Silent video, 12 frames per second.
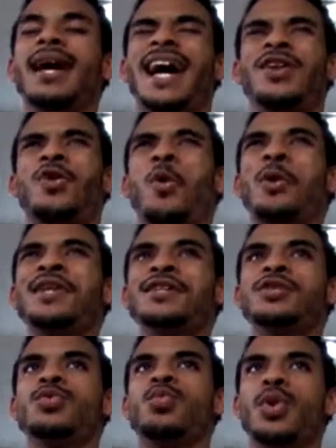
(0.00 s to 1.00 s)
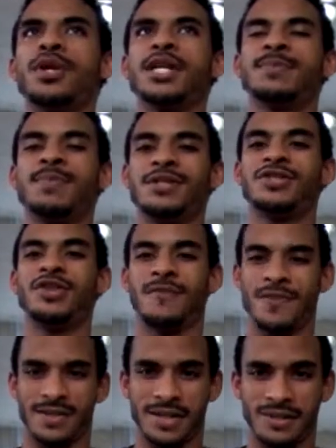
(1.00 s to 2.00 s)
And according to what has been
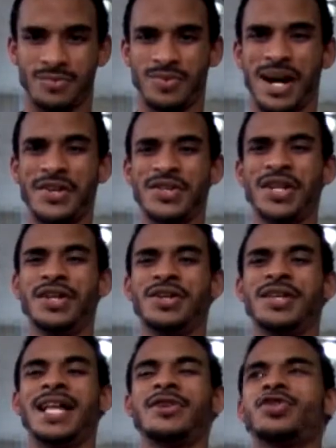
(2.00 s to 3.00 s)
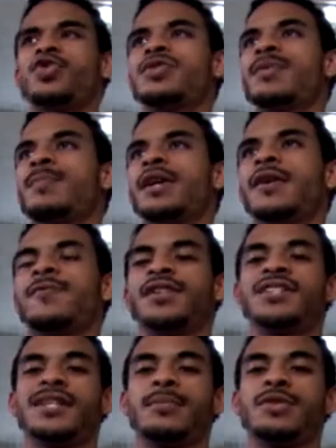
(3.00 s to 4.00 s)
surfacing around there, a lot of stores have been putting up for
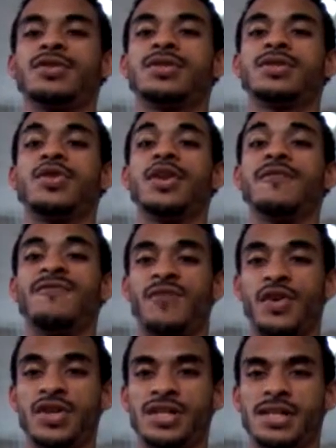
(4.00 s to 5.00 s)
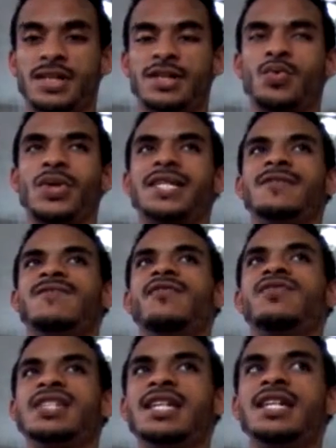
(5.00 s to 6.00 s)
December 31st,
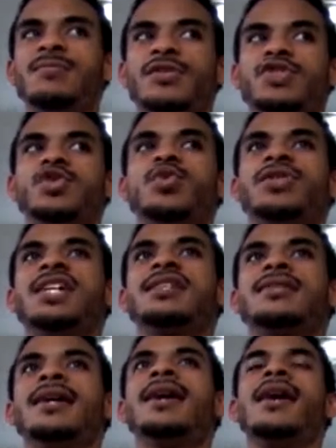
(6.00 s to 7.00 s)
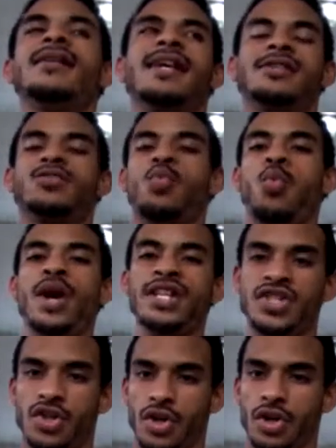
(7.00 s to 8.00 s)
2015. But the truth is, that's
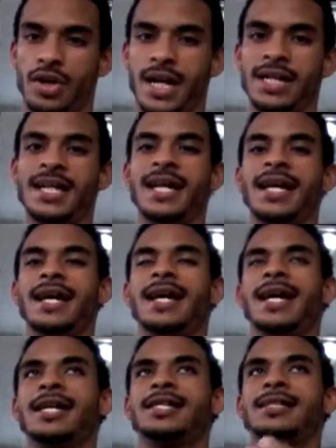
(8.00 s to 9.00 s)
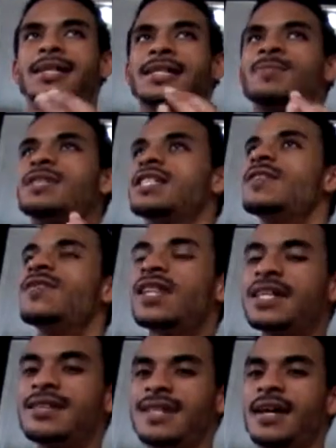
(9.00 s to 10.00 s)
winter. And they
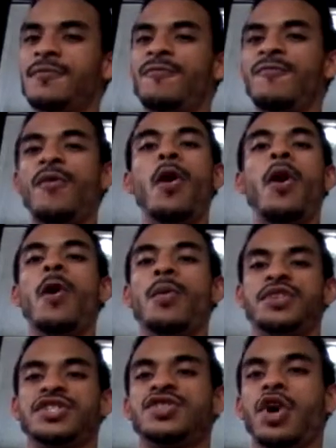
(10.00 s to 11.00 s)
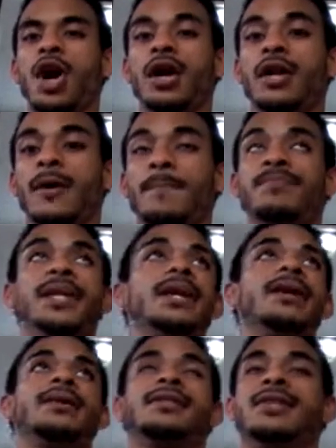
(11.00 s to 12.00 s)
specifically said fall, which is autumn.
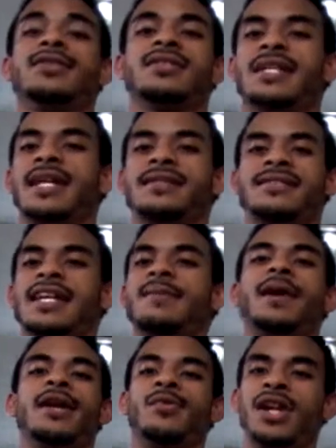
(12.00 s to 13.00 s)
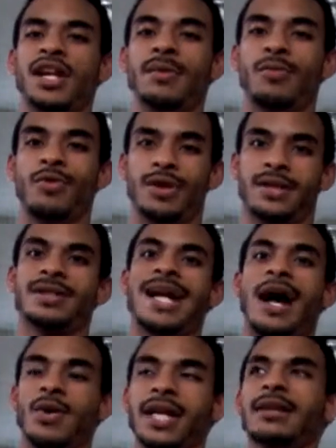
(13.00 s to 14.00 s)
Seriously, does anybody read anymore?
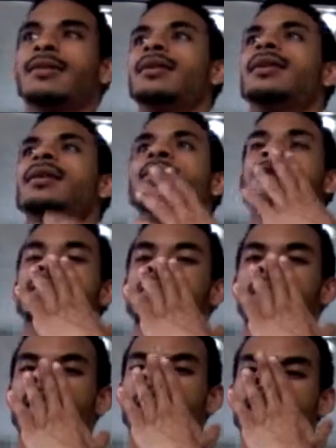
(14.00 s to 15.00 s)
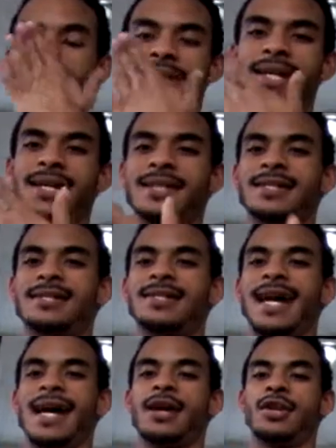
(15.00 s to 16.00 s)
Doubt it. So, the thing is
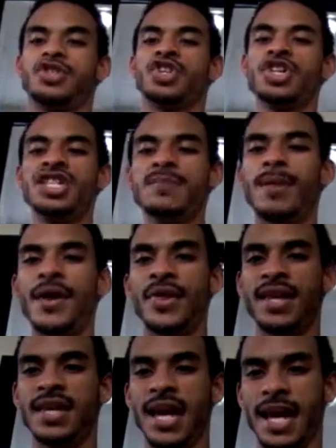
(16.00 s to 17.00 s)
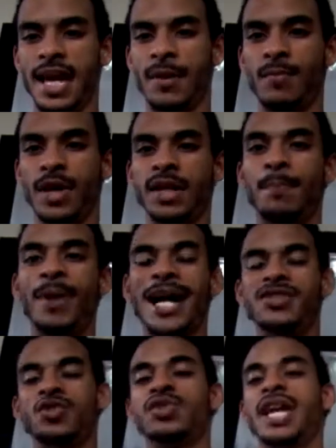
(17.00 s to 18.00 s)
that judging by the game, and the
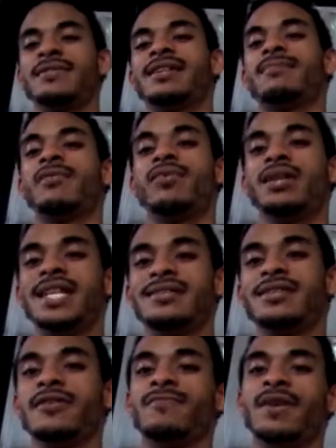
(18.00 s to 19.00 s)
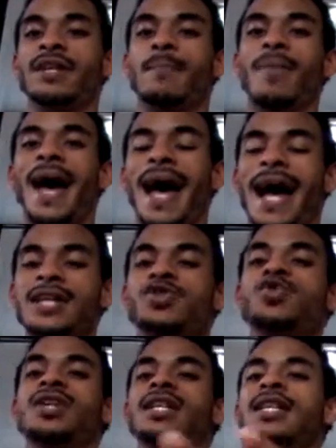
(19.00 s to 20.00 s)
past few games that have been released in the
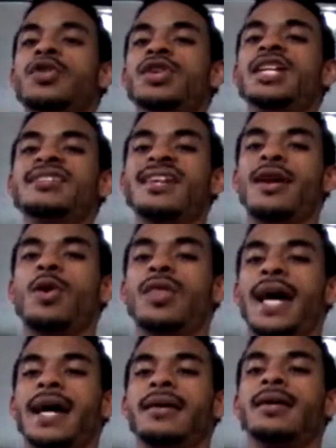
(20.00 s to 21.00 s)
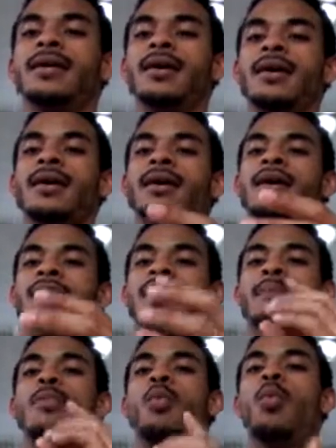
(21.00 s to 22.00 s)
past, you can literally tell that,
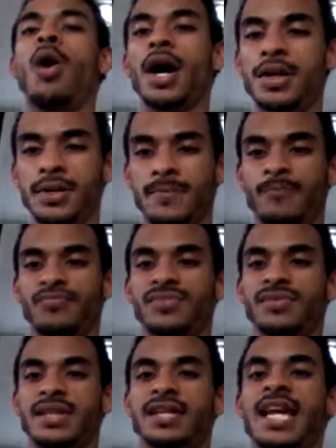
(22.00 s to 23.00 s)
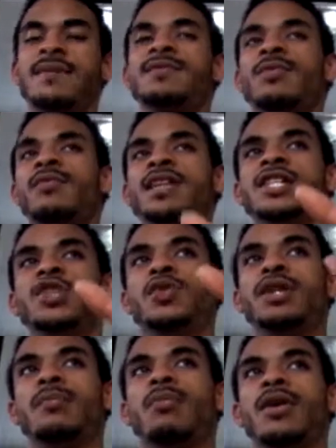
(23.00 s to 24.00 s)
number one, the games have been released
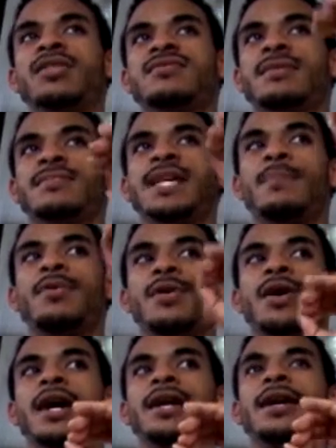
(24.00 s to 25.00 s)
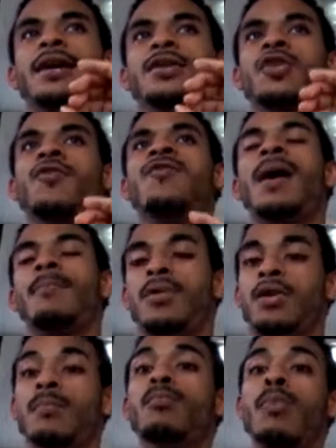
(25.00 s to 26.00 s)
during the month of September and
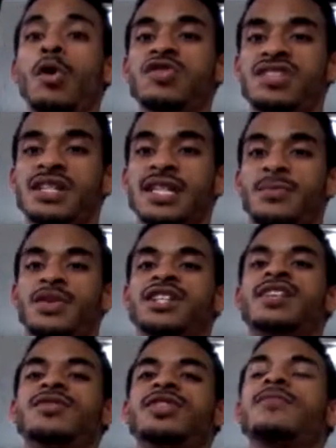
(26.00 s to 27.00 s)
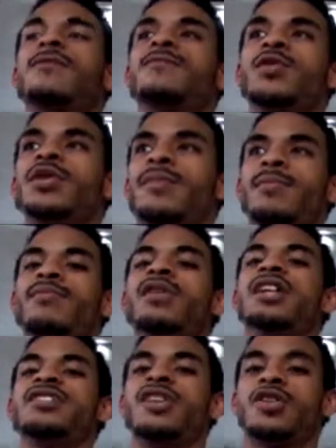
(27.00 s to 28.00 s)
November, mostly, with the exception of a few that have been
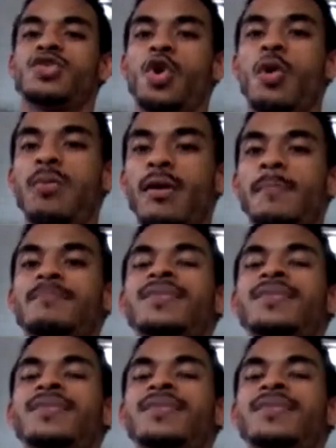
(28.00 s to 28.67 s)
released in October.